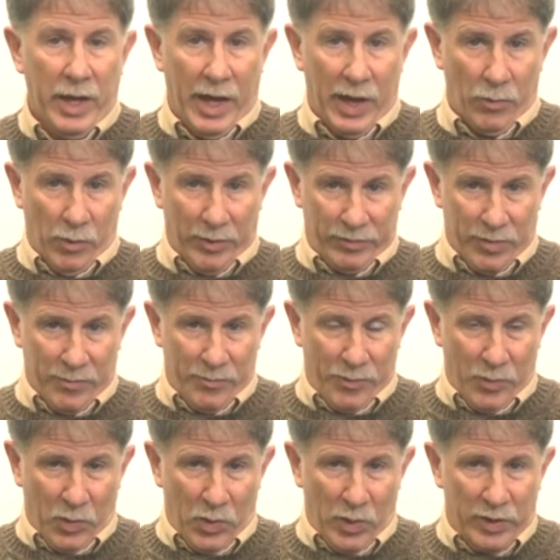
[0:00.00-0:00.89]
and what the
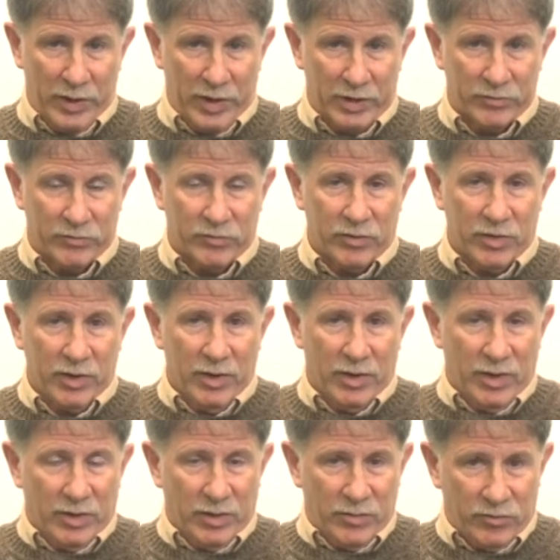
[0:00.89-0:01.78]
board has
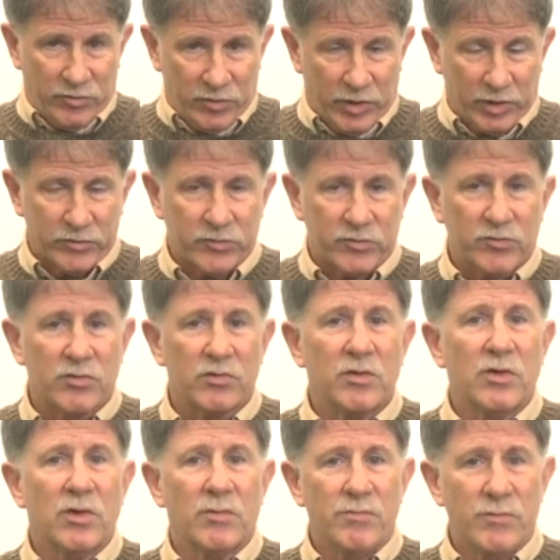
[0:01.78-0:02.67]
just
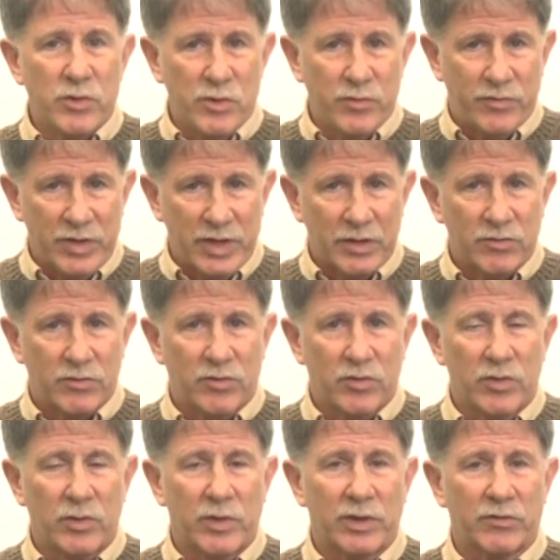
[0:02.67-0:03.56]
moved
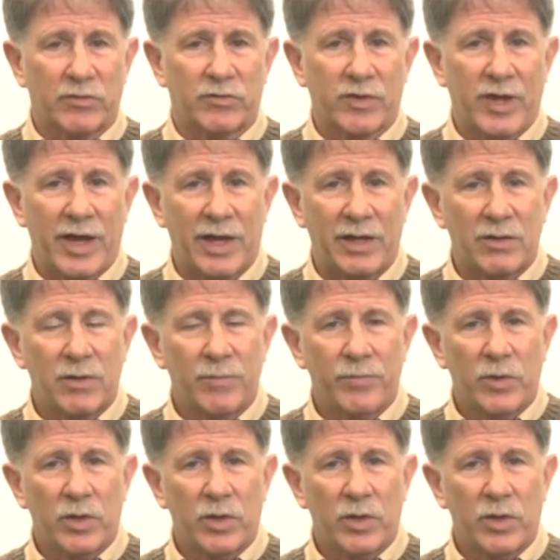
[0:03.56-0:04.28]
into, is saying